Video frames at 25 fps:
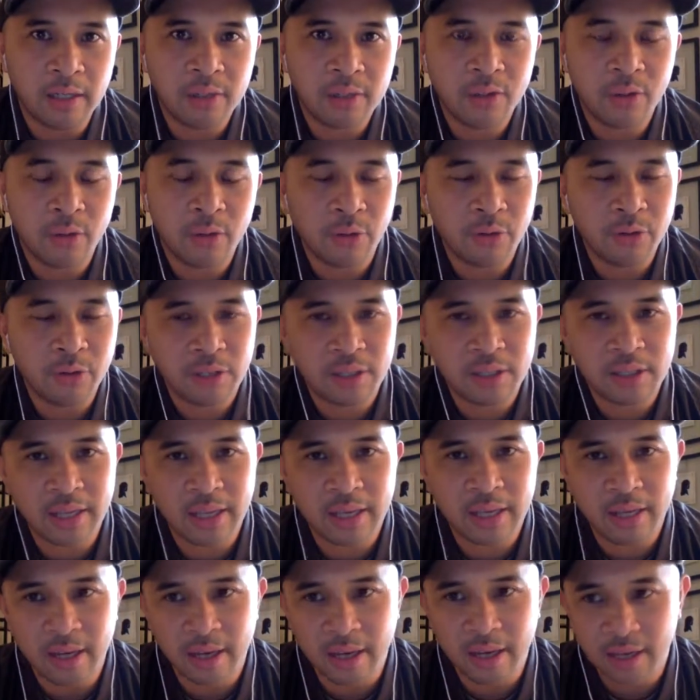So don't just say
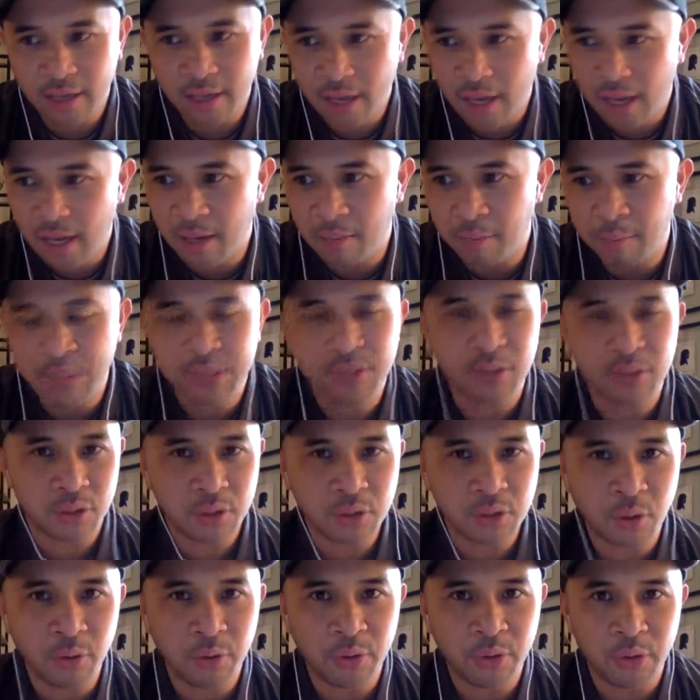like, hey, business
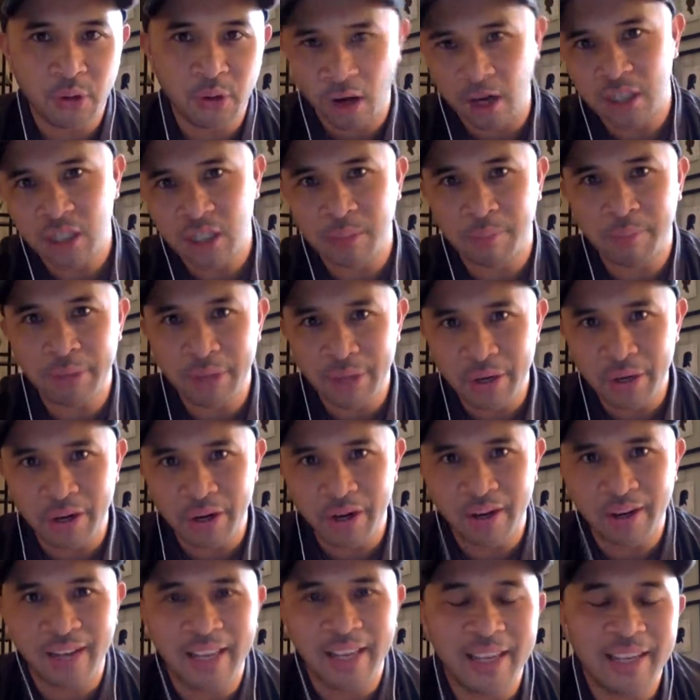owner,
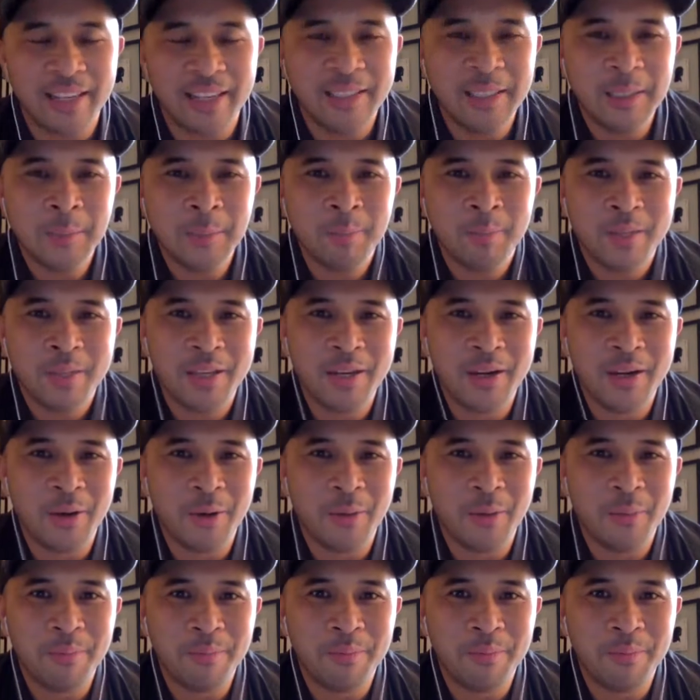entrepreneur, like, you know, mm-hmm.